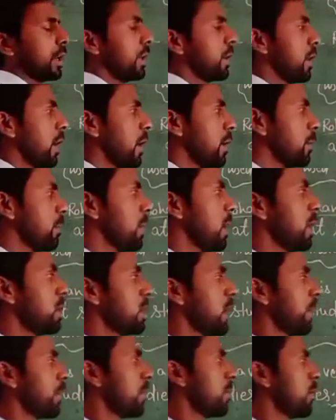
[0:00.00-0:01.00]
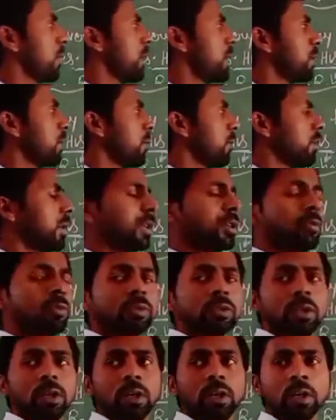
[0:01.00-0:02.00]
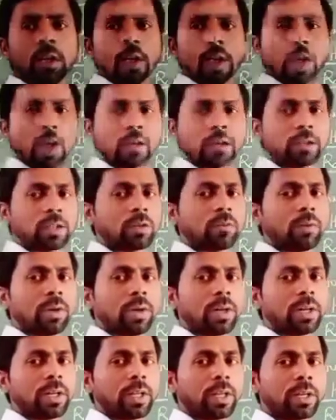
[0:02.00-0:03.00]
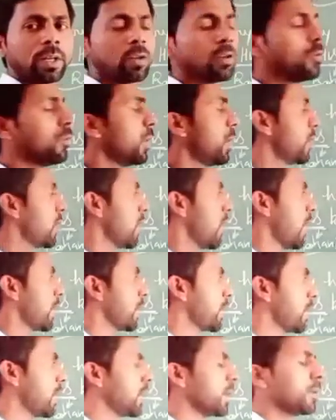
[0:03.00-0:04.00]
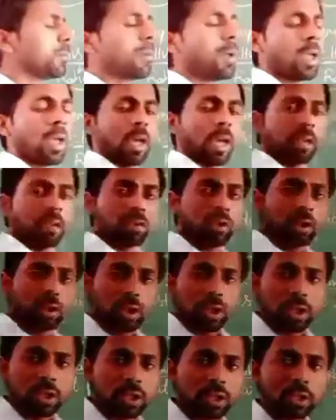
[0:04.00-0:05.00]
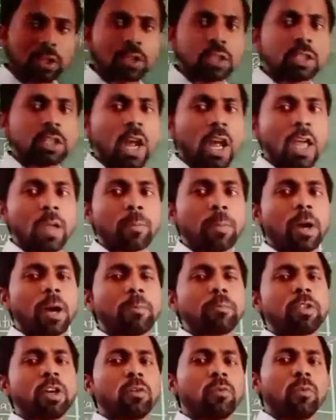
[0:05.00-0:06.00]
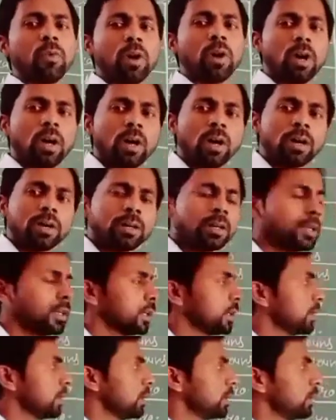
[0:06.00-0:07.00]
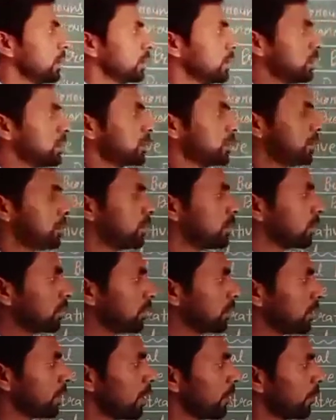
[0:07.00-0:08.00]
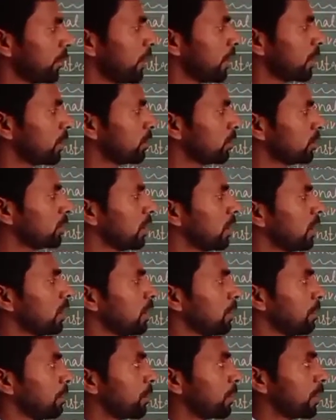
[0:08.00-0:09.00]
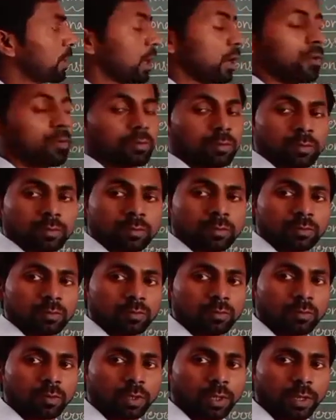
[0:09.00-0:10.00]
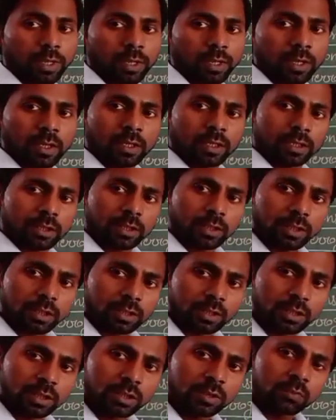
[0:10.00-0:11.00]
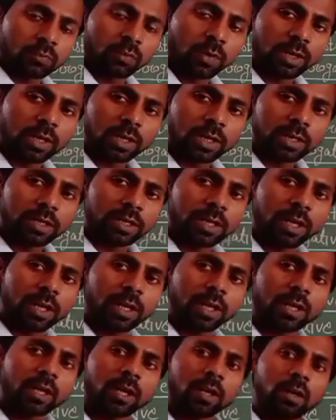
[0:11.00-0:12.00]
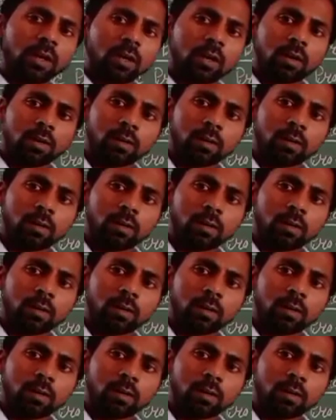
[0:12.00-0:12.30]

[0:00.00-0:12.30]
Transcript: In place of Rohan, you will use the another word, a new word like him, and these type of the word refer to the pronoun. Okay, it is only a